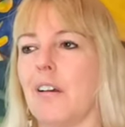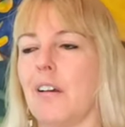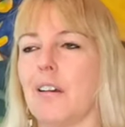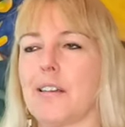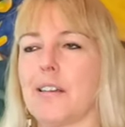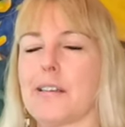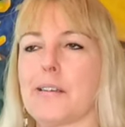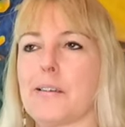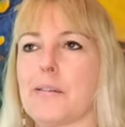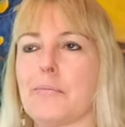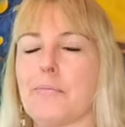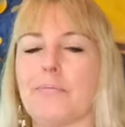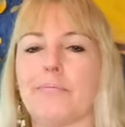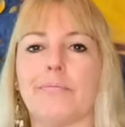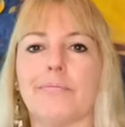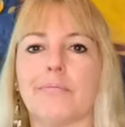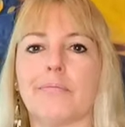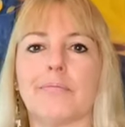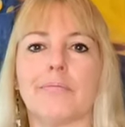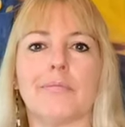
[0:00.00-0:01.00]
um,
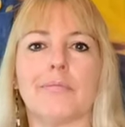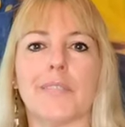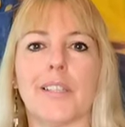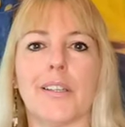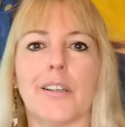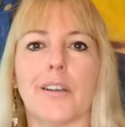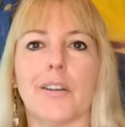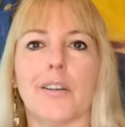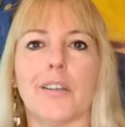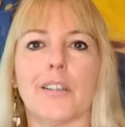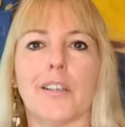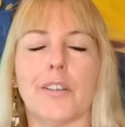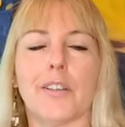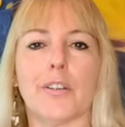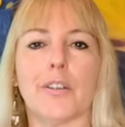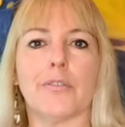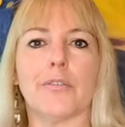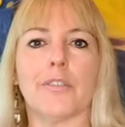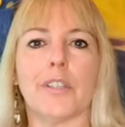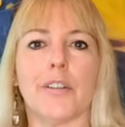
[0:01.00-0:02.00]
you know, on
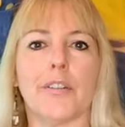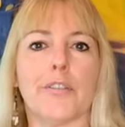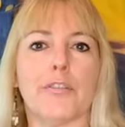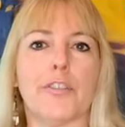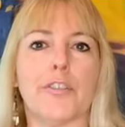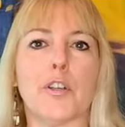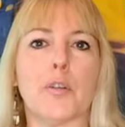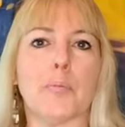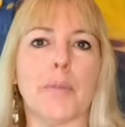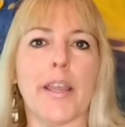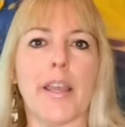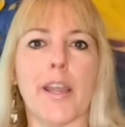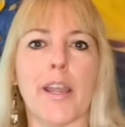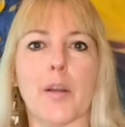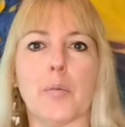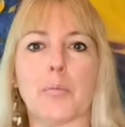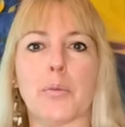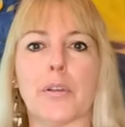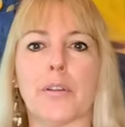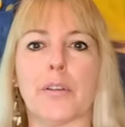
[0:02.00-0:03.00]
a, a, film
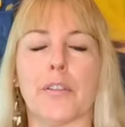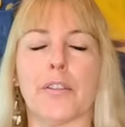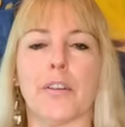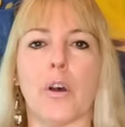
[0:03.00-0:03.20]
camera,